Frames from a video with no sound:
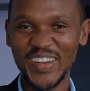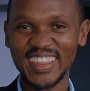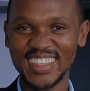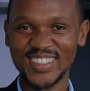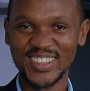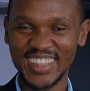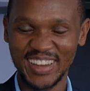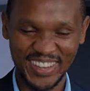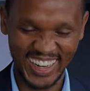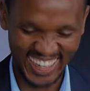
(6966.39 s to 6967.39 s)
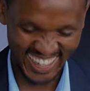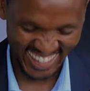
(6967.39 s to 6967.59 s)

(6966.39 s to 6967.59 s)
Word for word: Wheat is not a friend.